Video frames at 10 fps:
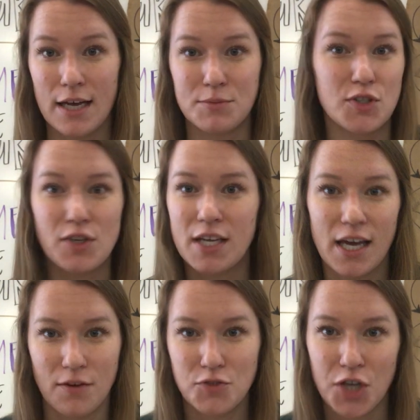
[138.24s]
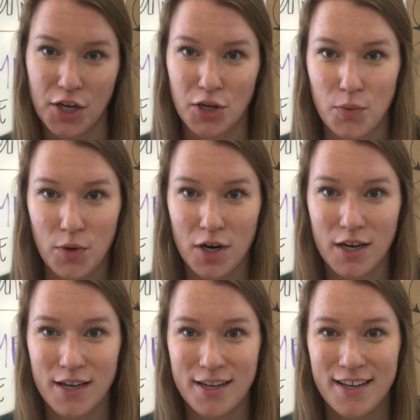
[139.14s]
so you can kind of check your
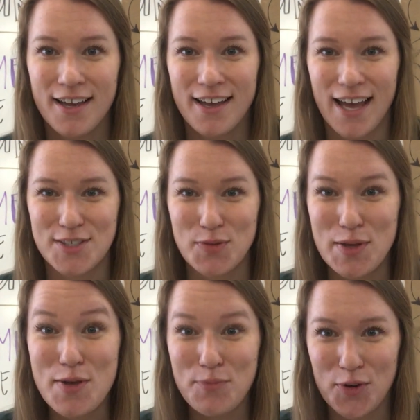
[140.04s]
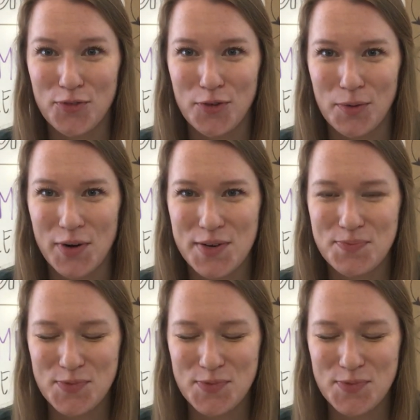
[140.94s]
work as we move forward.